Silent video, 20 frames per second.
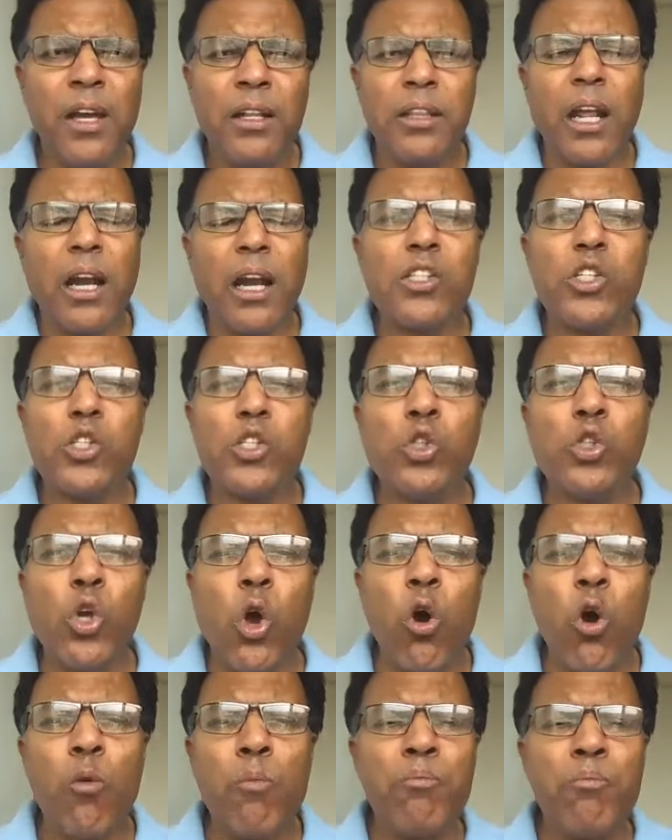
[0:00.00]
there are
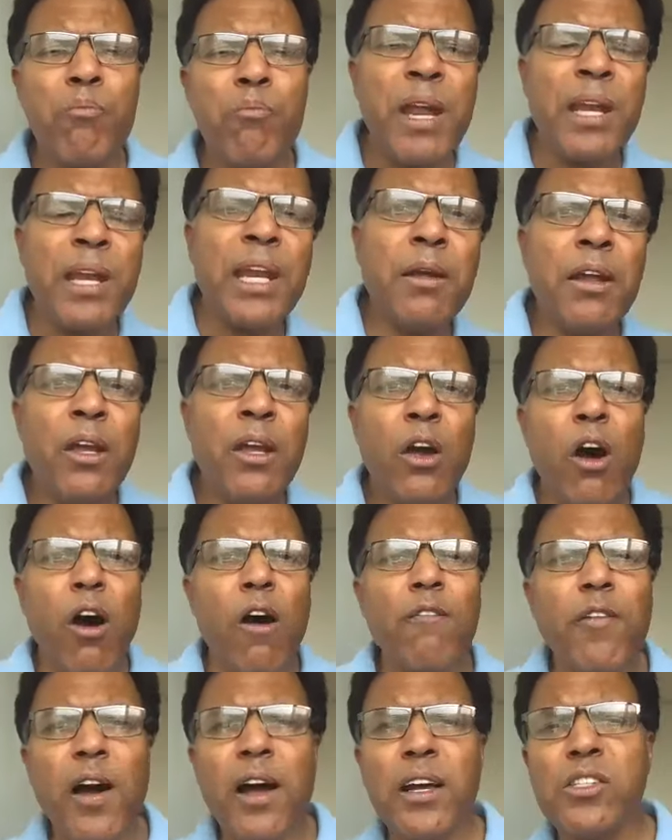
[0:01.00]
so many
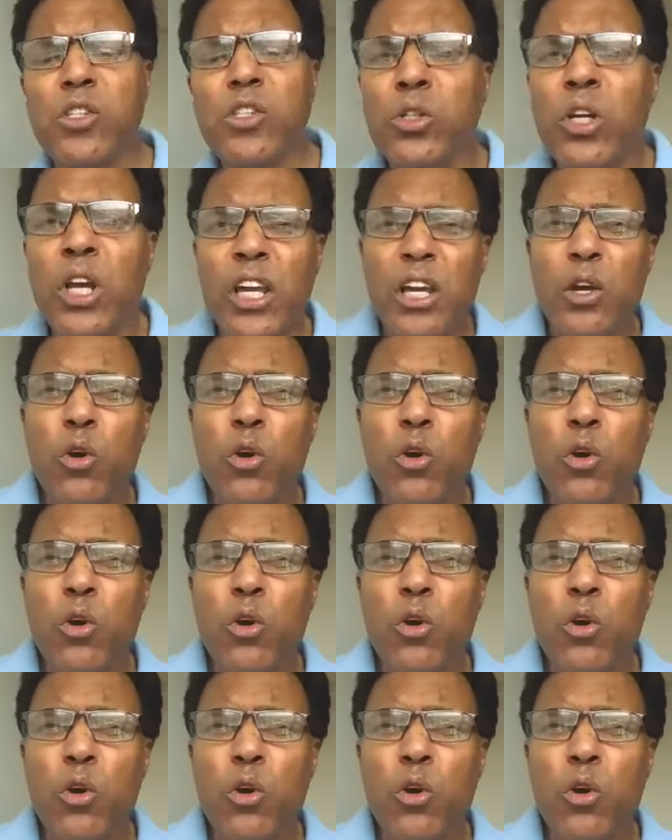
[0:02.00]
of us